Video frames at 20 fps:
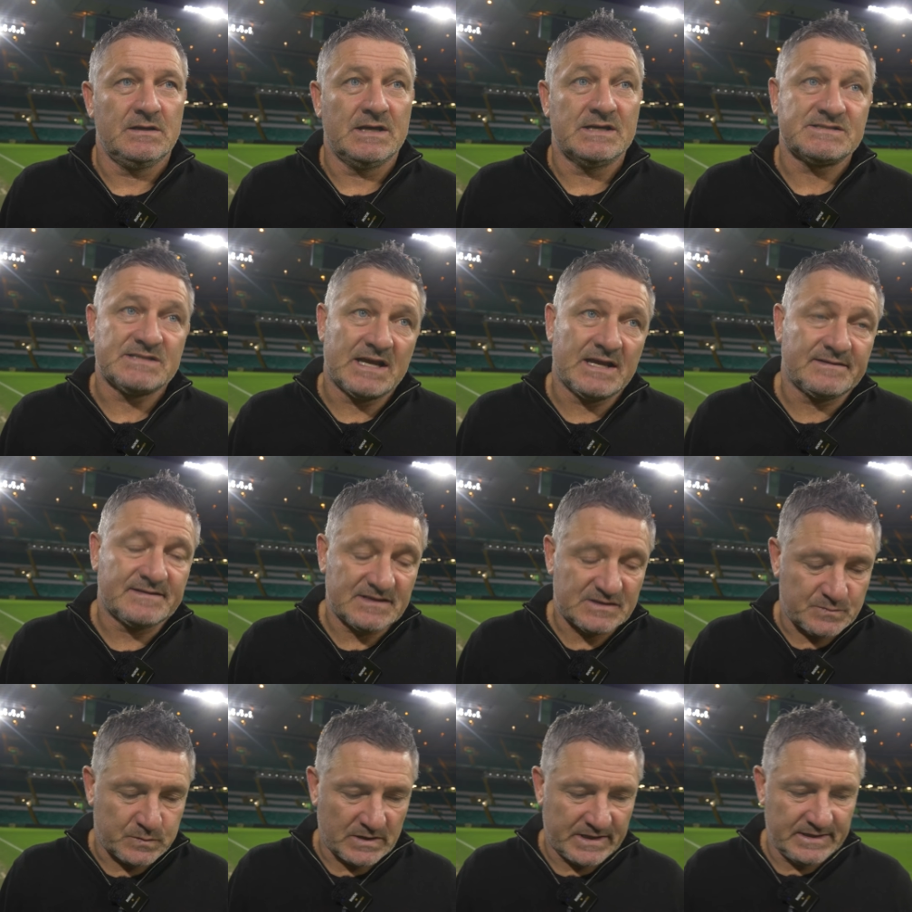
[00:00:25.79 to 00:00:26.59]
it's hard
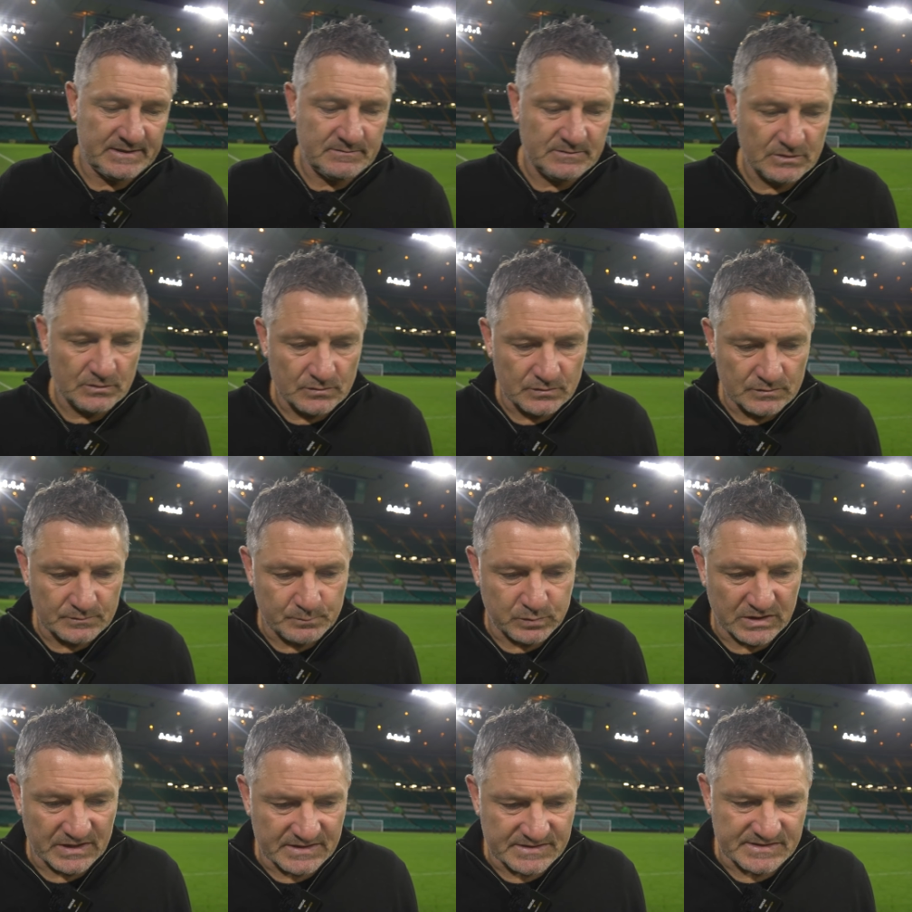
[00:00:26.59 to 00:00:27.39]
to explain. You know,
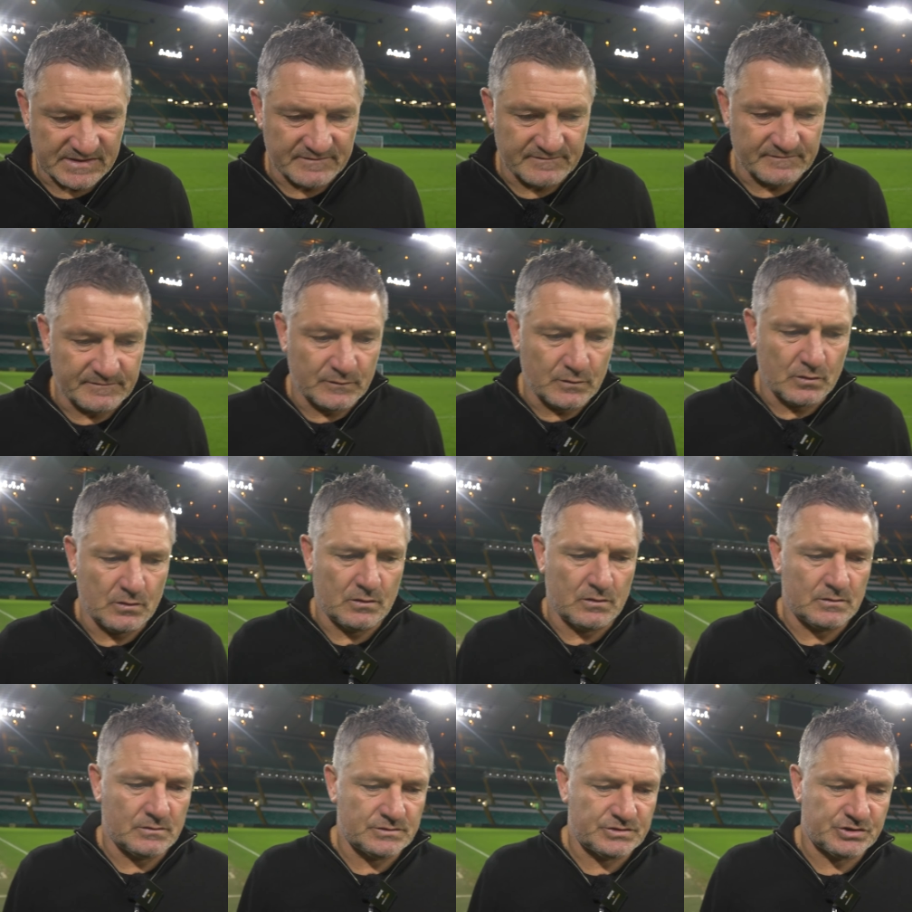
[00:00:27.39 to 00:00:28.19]
players that have
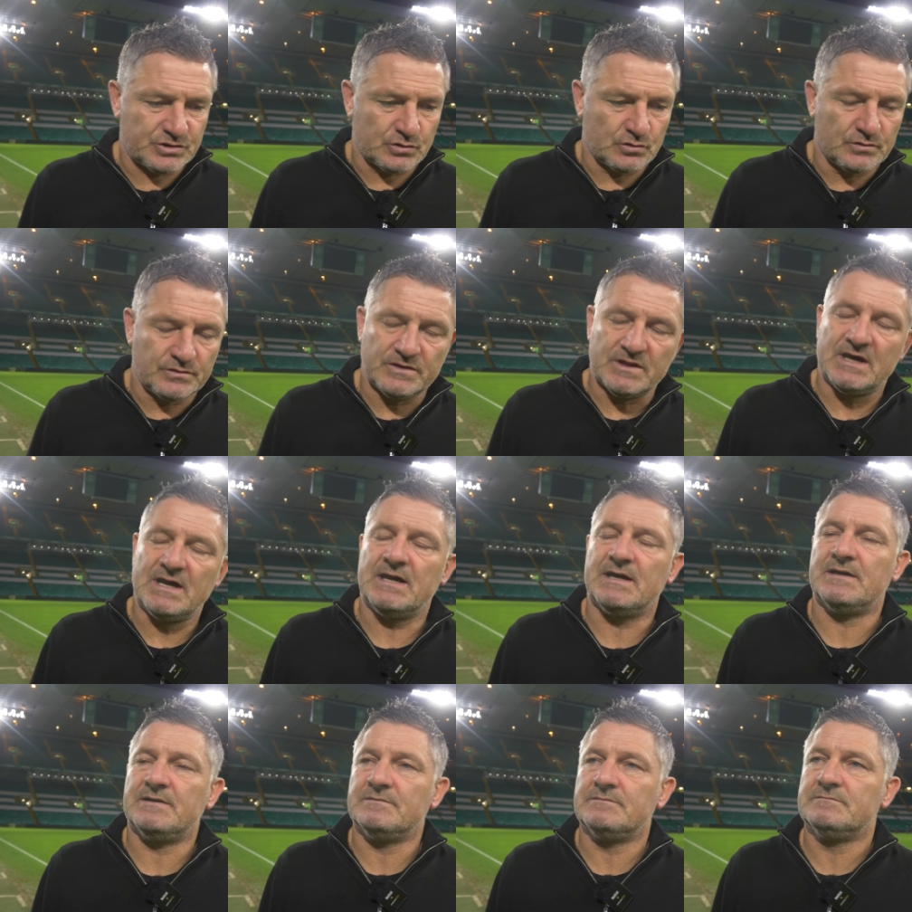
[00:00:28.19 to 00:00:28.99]
not shown
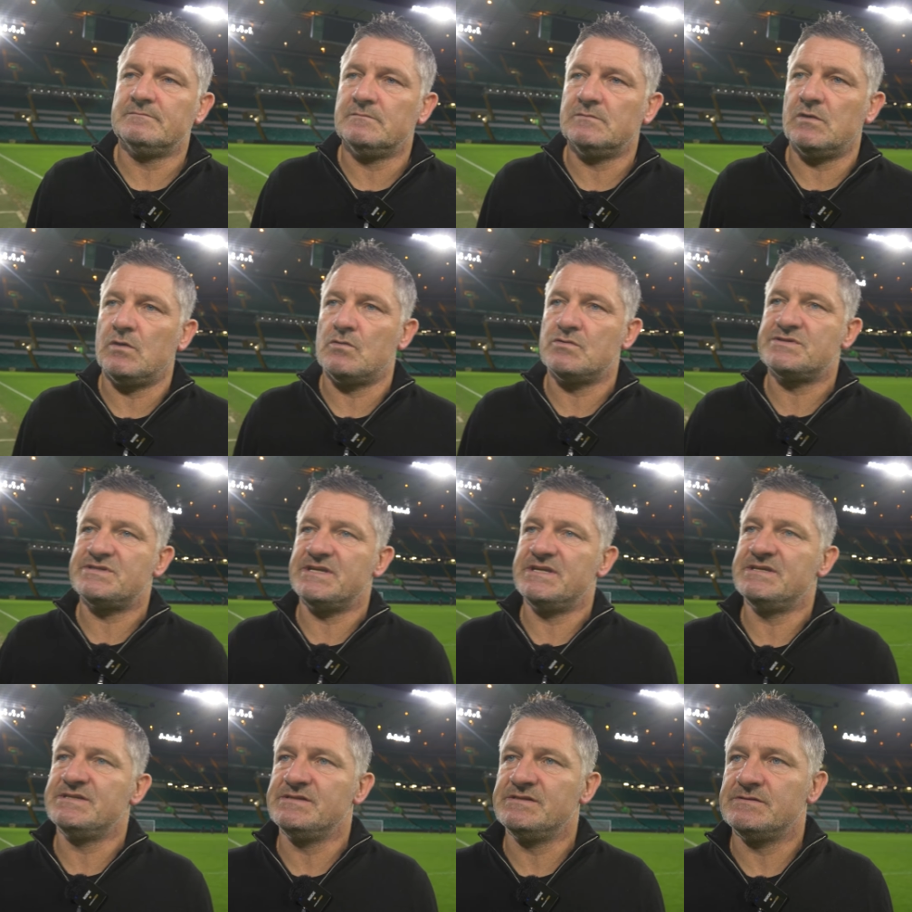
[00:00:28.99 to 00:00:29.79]
that all
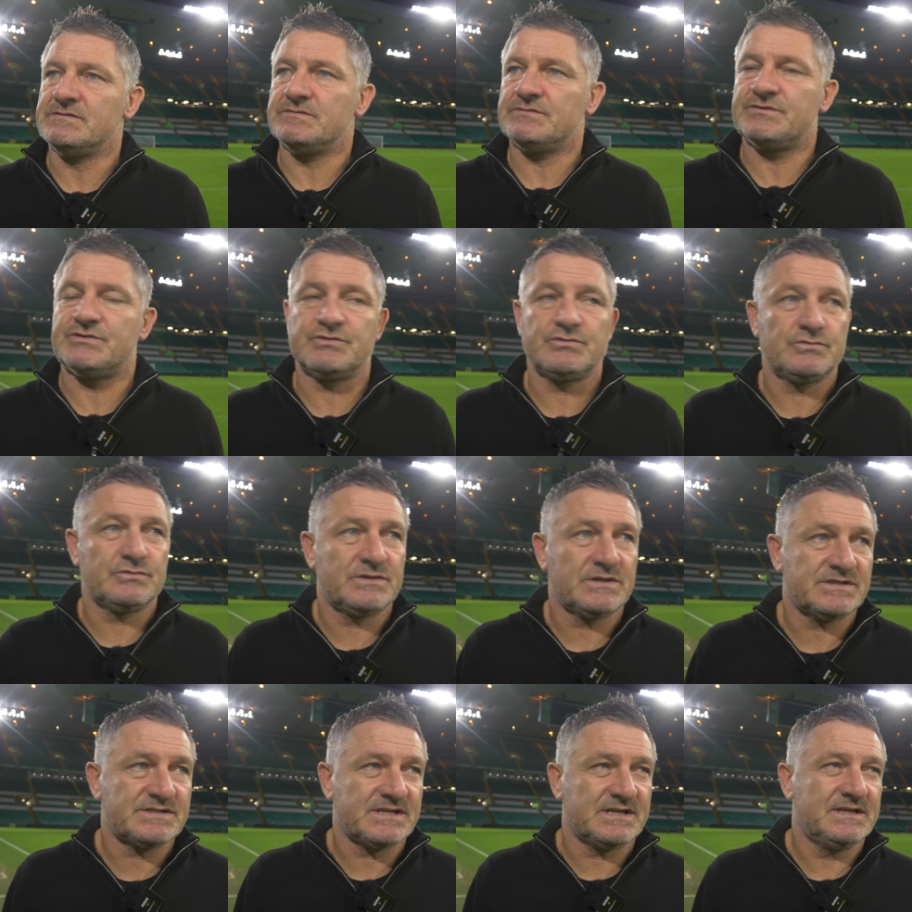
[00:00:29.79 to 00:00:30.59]
season
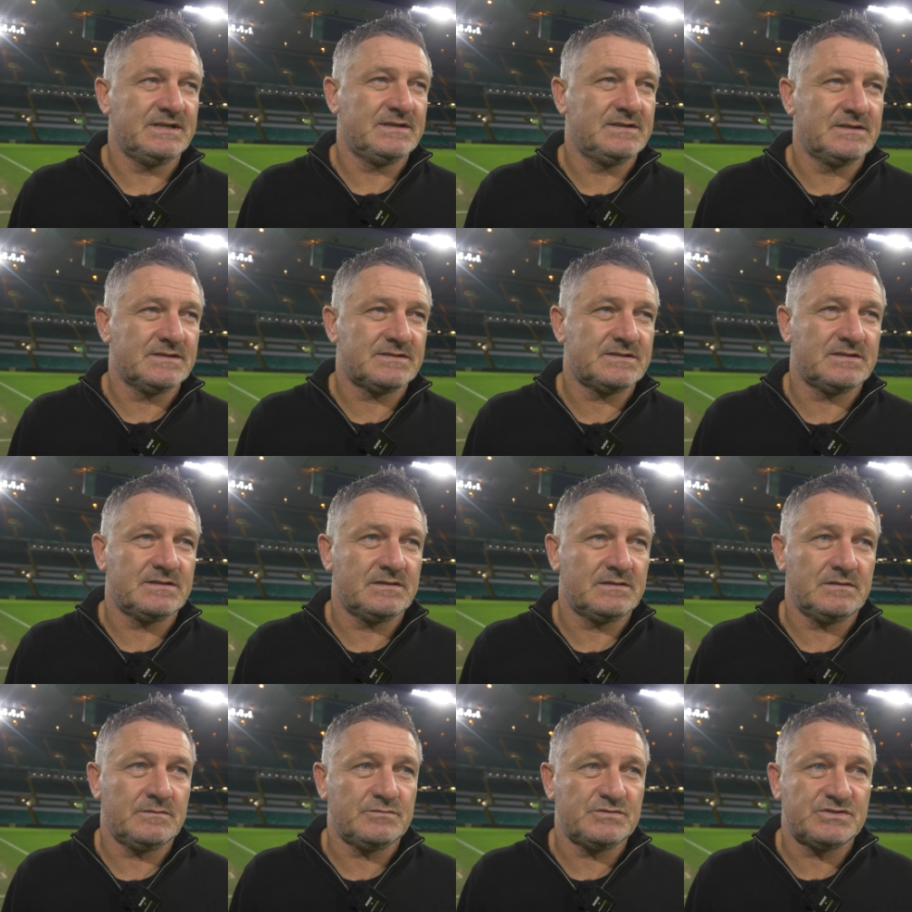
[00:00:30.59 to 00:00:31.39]
showed a side
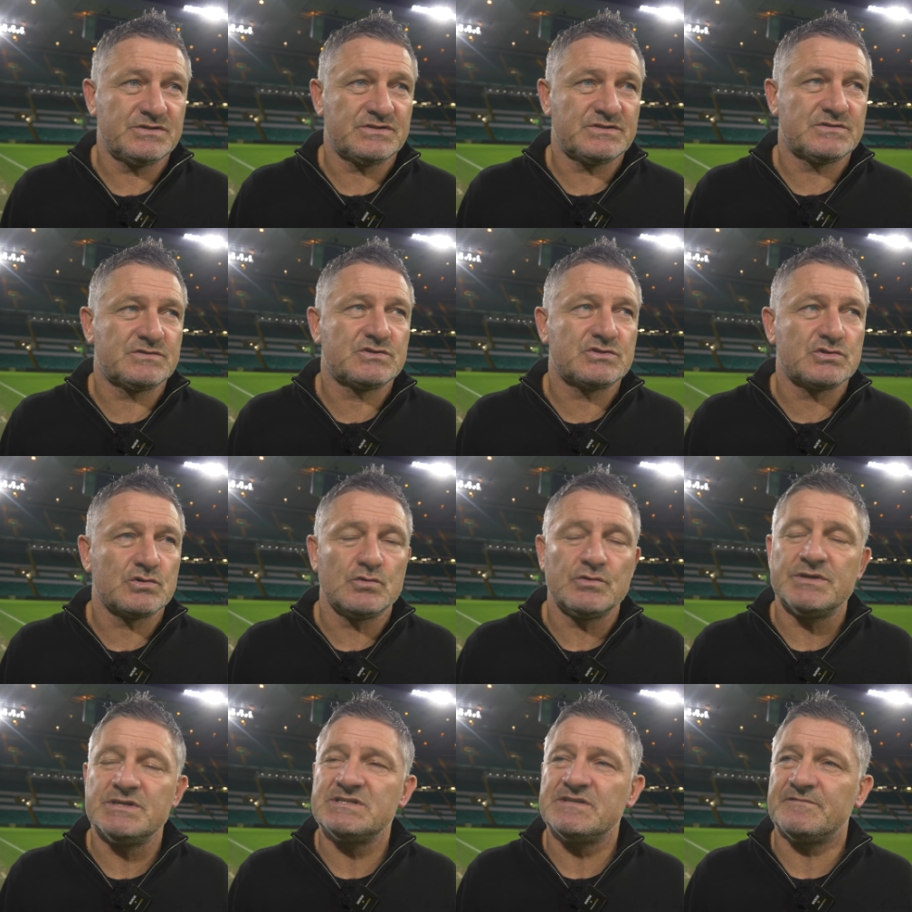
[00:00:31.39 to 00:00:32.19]
that it was just
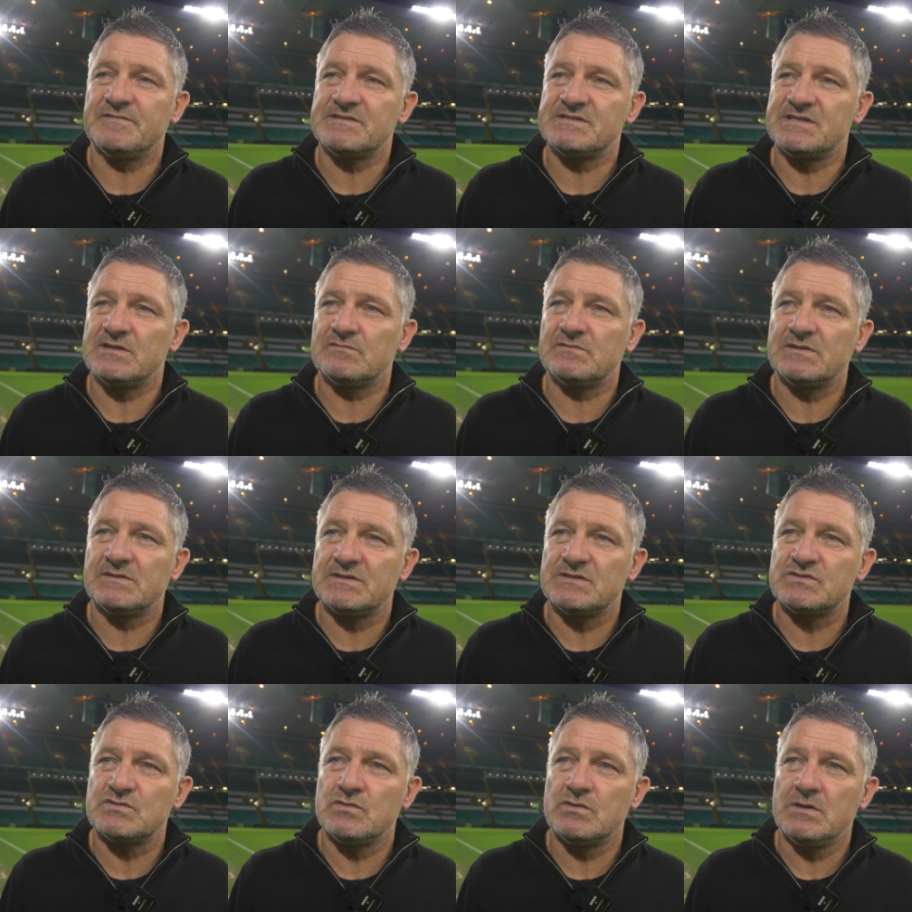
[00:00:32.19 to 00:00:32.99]
so easy for
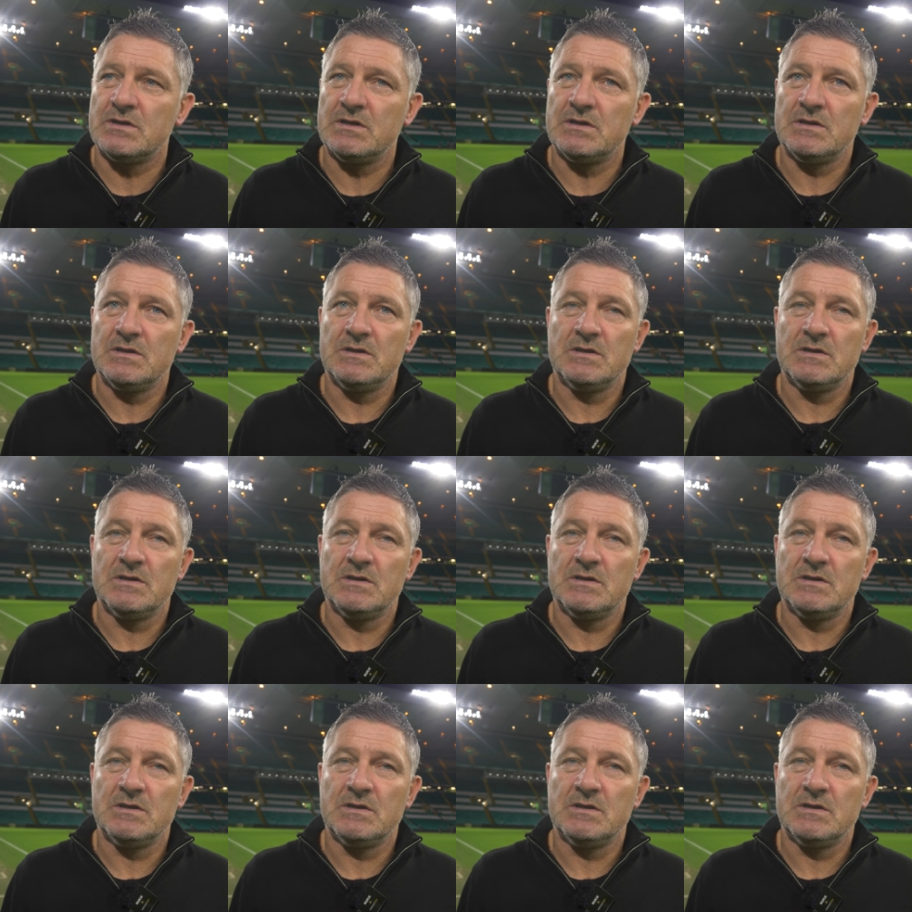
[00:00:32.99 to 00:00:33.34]
Celtic to score.